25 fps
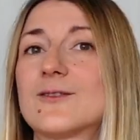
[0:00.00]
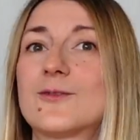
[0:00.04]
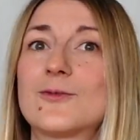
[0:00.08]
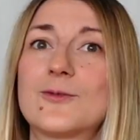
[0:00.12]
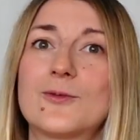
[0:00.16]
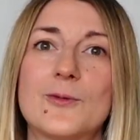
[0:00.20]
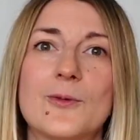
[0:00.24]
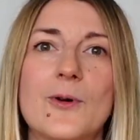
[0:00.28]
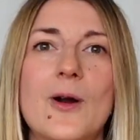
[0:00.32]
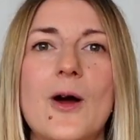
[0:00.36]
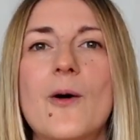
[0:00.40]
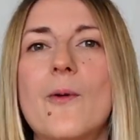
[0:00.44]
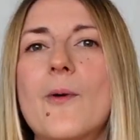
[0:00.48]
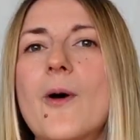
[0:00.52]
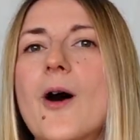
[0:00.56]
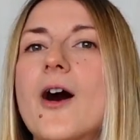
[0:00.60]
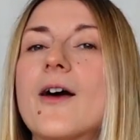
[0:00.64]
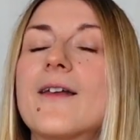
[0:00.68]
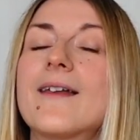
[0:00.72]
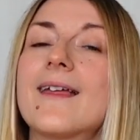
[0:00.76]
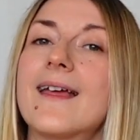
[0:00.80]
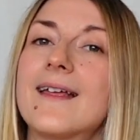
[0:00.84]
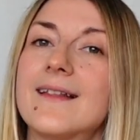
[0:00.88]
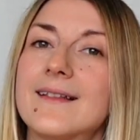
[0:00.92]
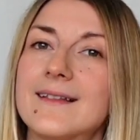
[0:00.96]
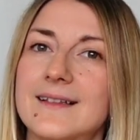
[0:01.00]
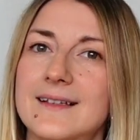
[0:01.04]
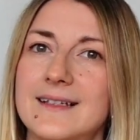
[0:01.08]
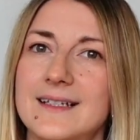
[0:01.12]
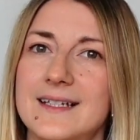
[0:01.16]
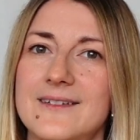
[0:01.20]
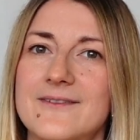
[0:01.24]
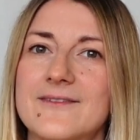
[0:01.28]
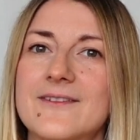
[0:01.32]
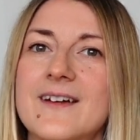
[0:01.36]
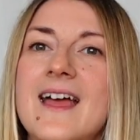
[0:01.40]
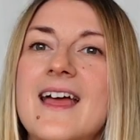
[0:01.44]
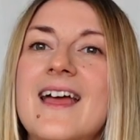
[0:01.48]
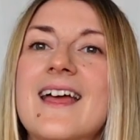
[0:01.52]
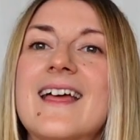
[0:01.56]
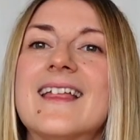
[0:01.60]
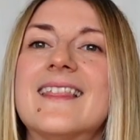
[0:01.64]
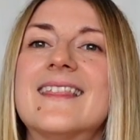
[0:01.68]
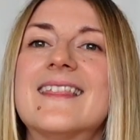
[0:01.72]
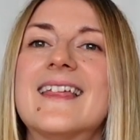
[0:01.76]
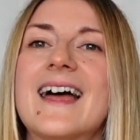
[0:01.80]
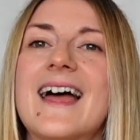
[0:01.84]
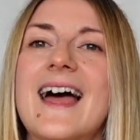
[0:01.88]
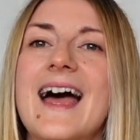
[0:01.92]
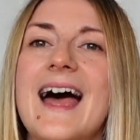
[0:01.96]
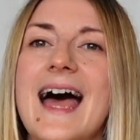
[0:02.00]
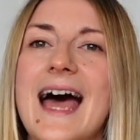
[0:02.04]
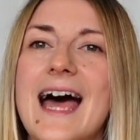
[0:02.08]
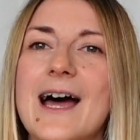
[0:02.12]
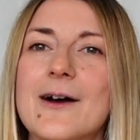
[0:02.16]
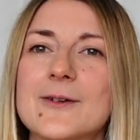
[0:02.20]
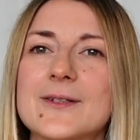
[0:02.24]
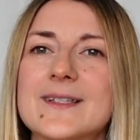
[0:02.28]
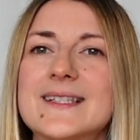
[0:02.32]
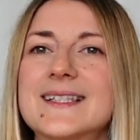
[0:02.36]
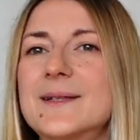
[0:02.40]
throw on and leave the house.